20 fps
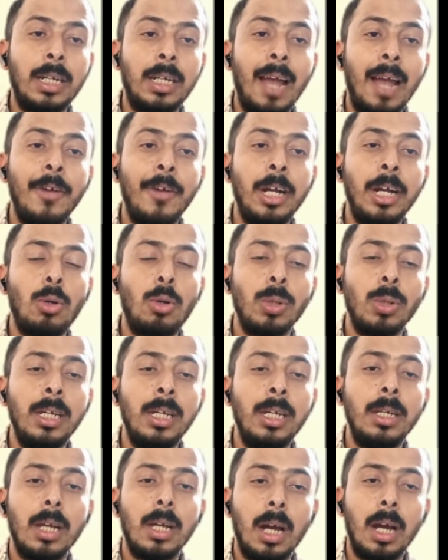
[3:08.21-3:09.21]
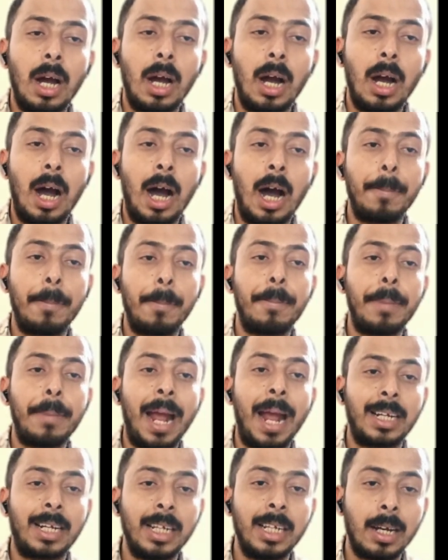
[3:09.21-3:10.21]
dive into the our
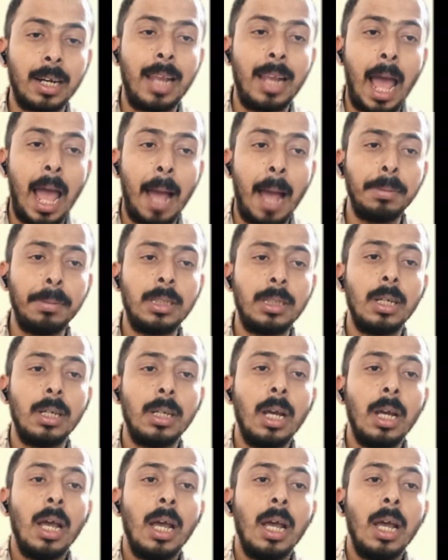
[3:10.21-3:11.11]
practical labs,